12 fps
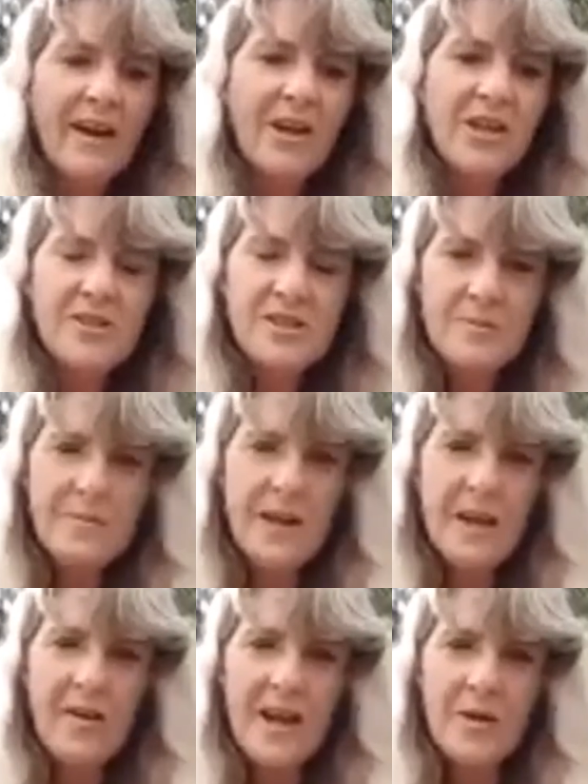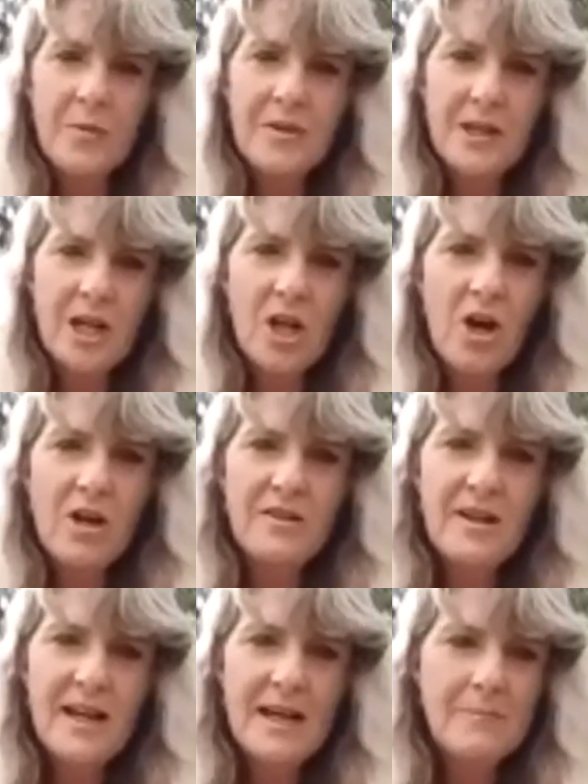I used to play around with it a lot,
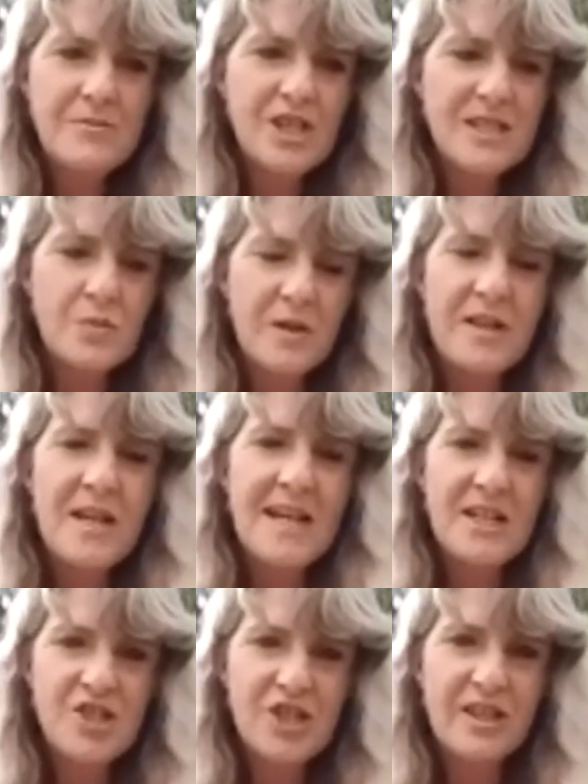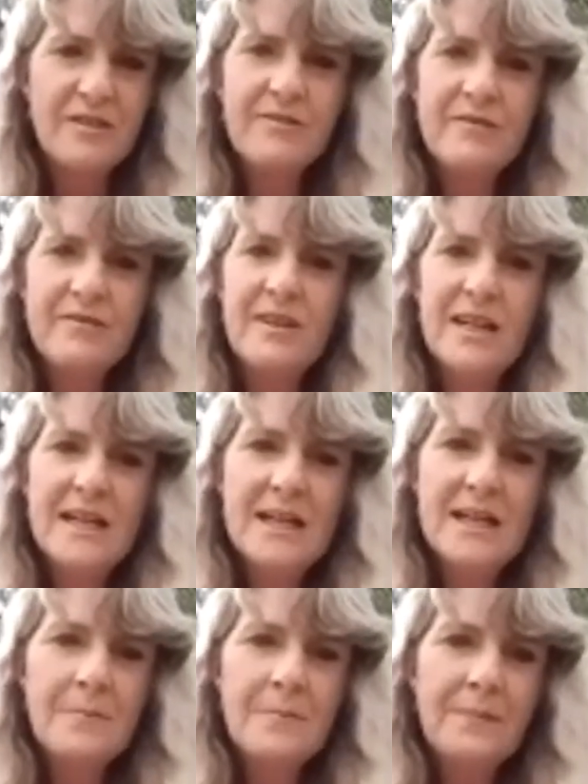just with nature.
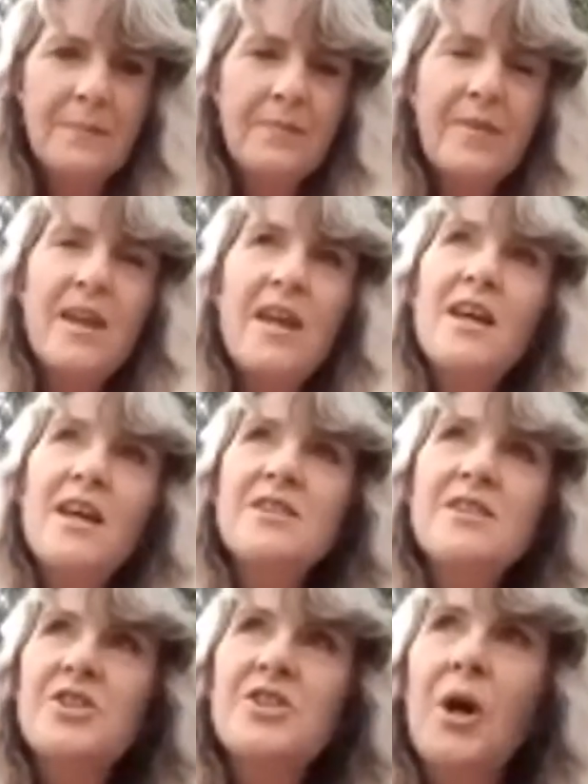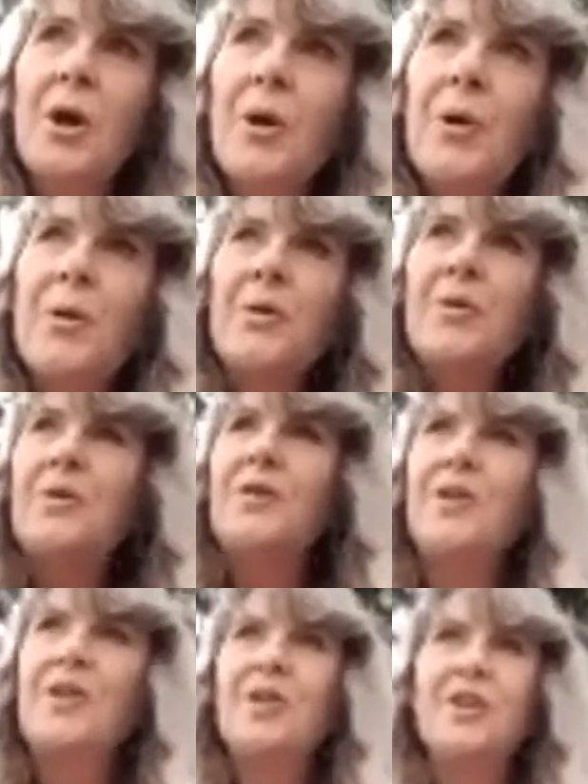Um, so,
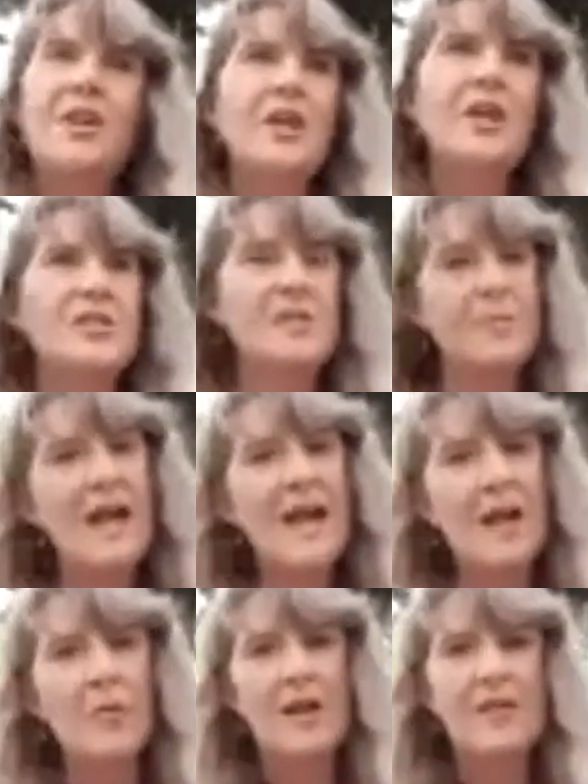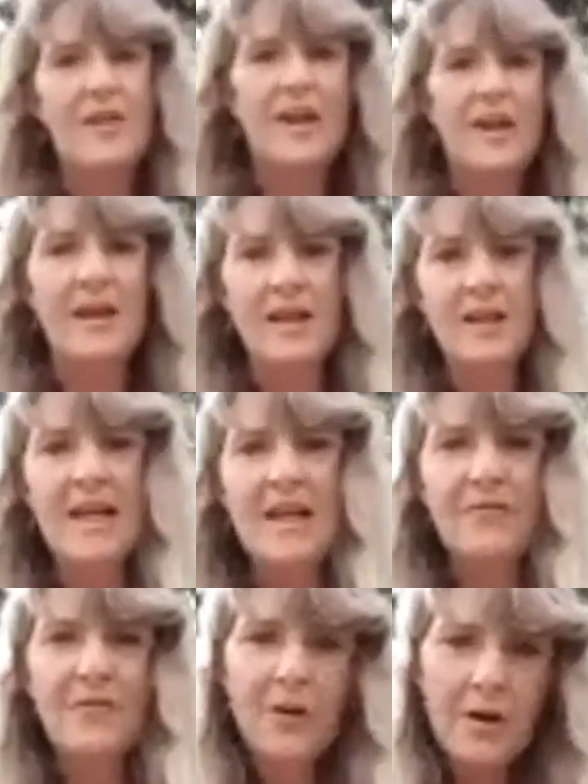just playing with a
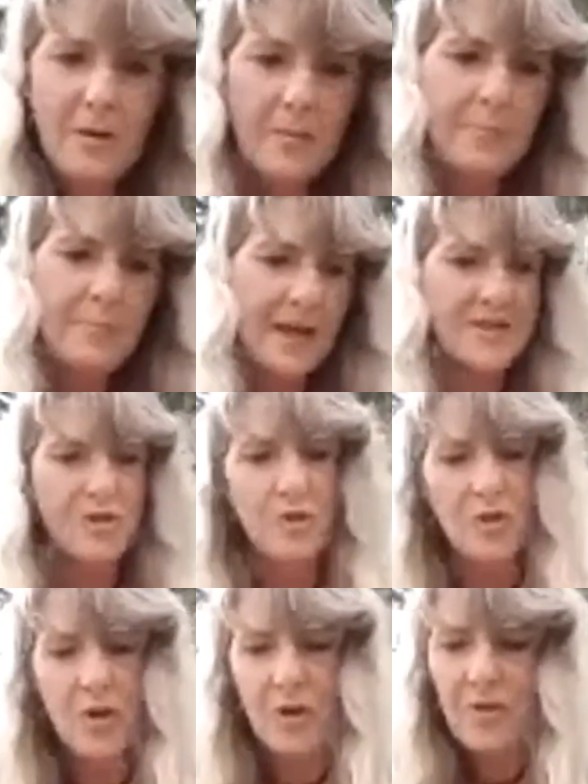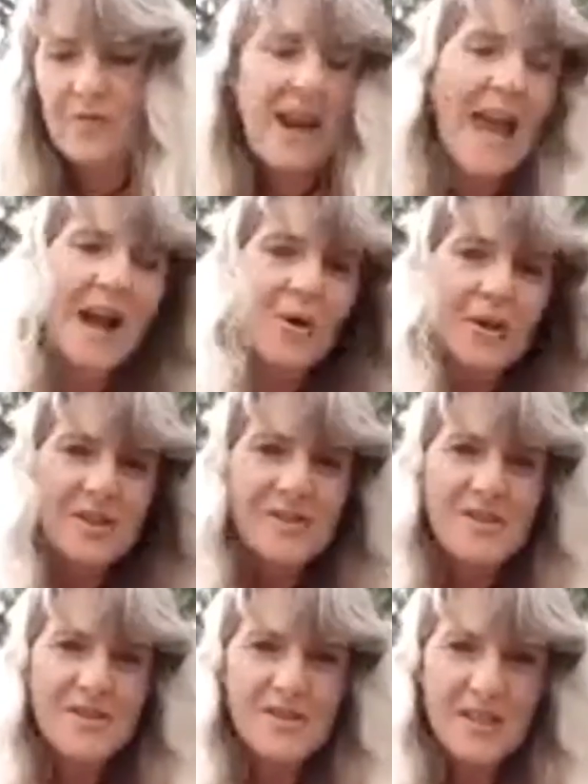leaf or a petal or
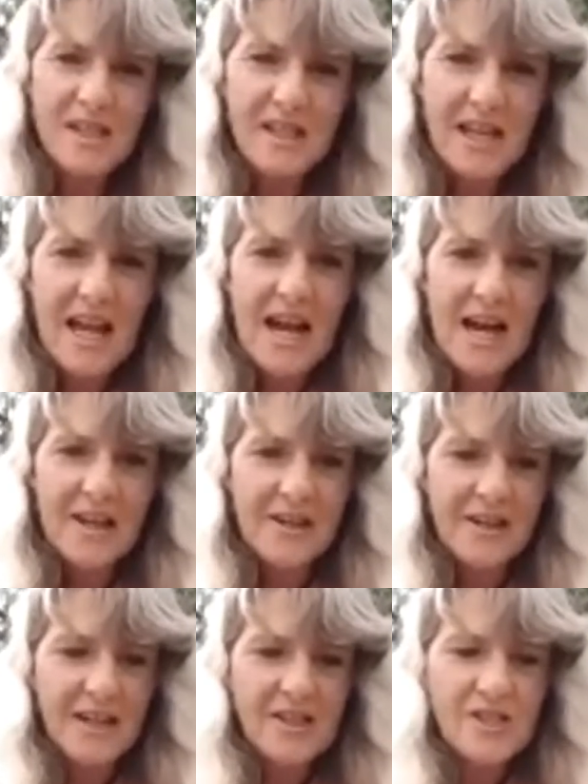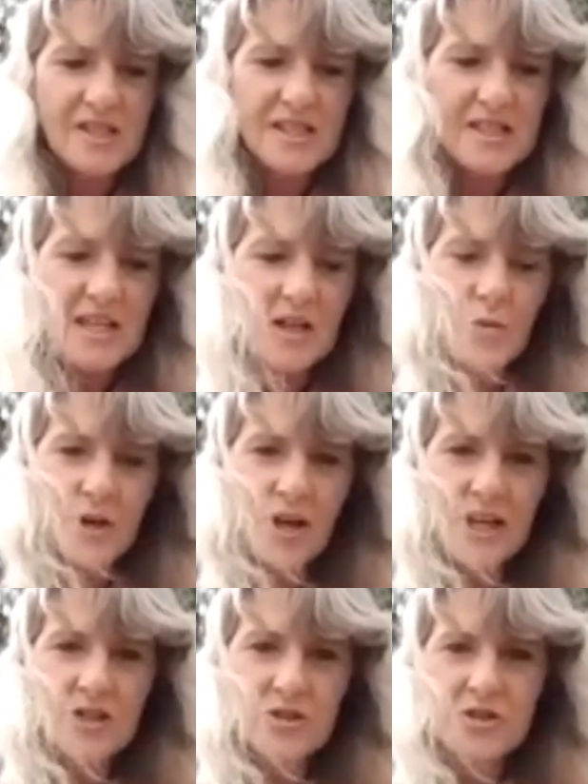flowers in the garden and just seeing what
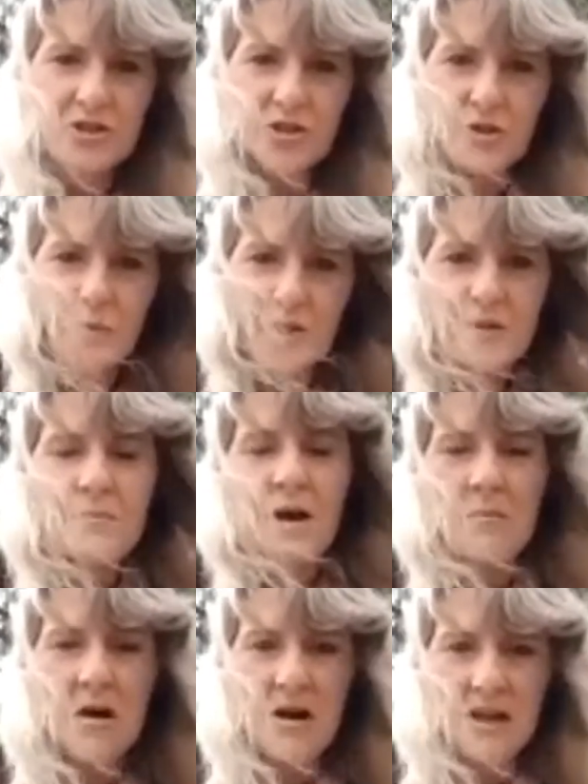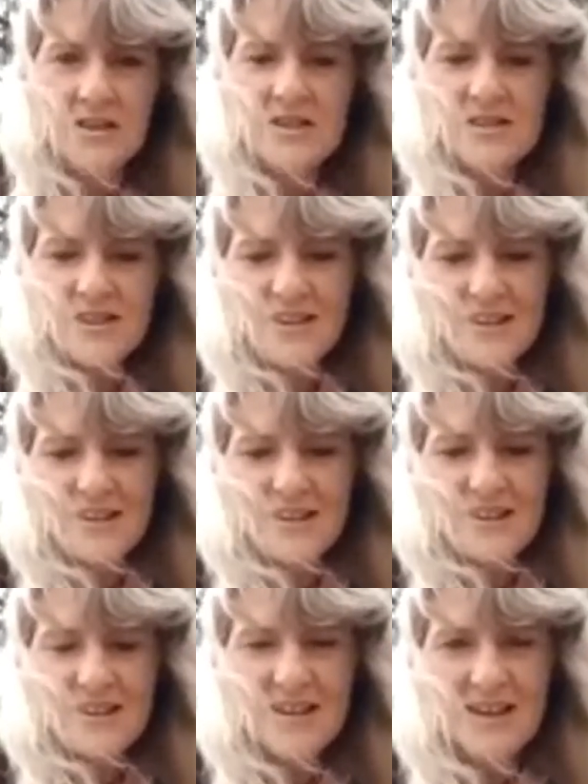I could do with my mind
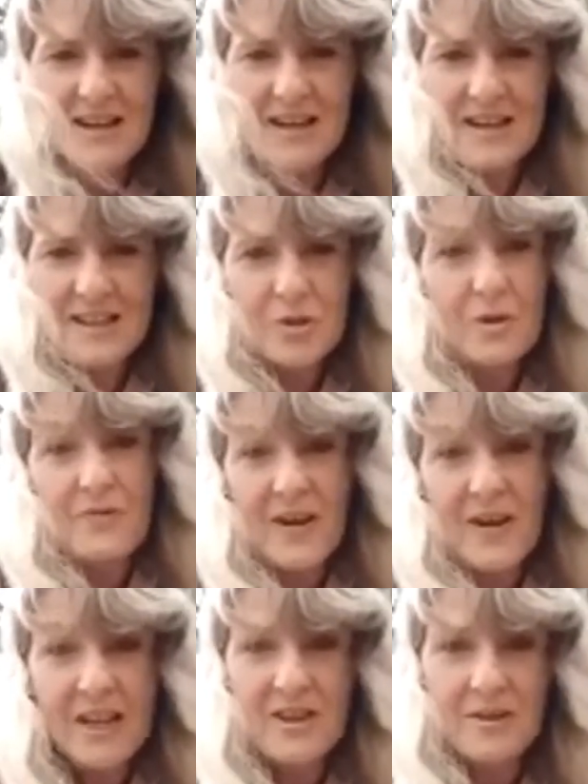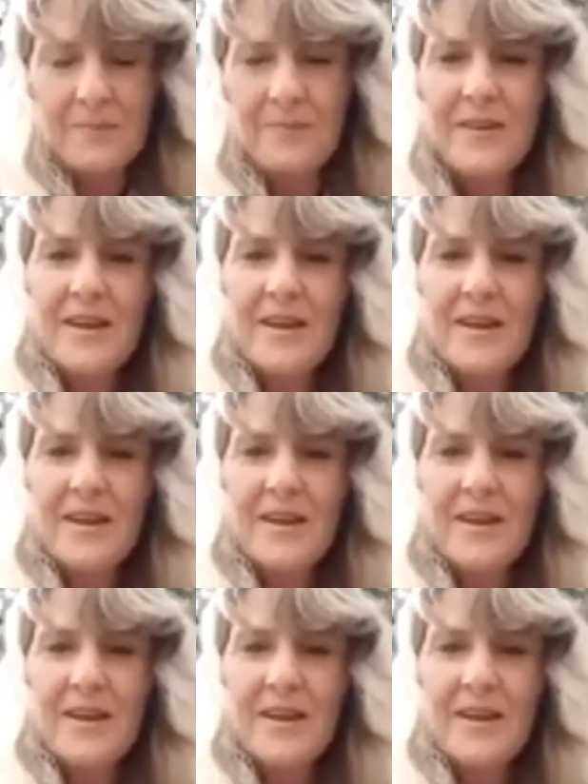to affect them.